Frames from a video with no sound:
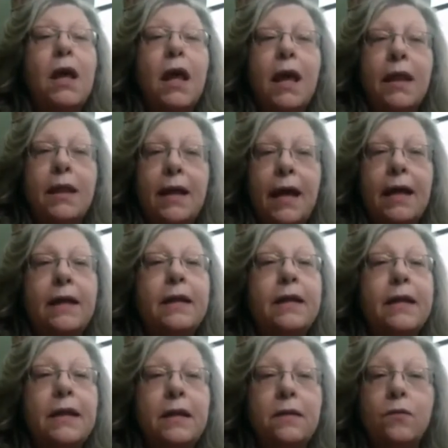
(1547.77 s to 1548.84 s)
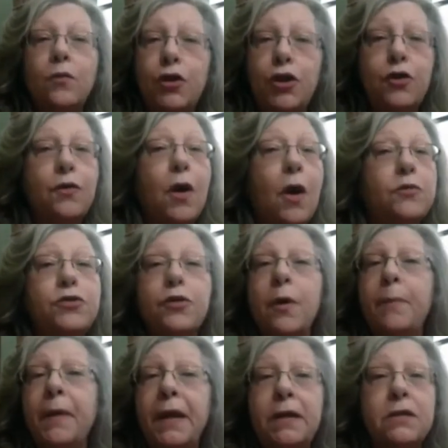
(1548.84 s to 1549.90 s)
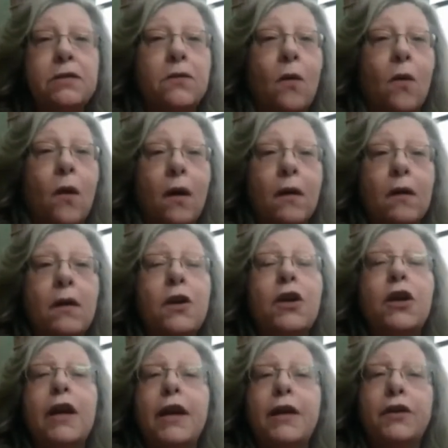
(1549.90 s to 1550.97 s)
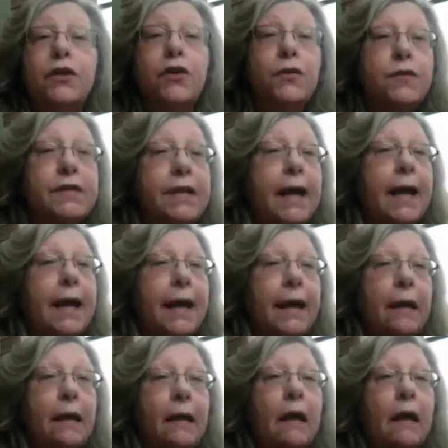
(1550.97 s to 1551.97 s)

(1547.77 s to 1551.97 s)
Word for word: And that, when you go to a bead store and you say,